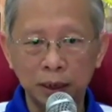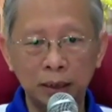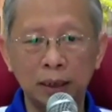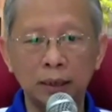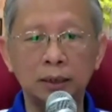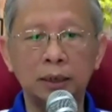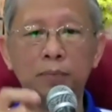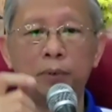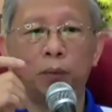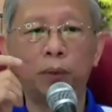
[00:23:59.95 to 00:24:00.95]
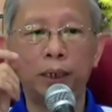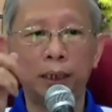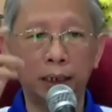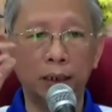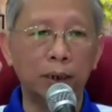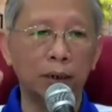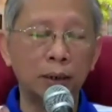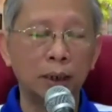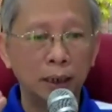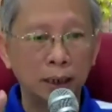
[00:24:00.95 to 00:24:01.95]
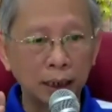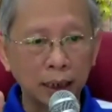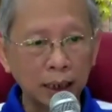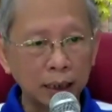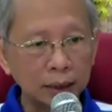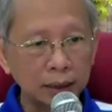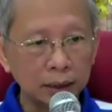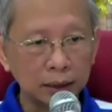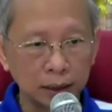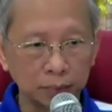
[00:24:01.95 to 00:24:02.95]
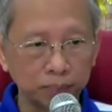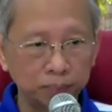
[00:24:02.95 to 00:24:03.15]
and that same awareness came out like I didn't sleep.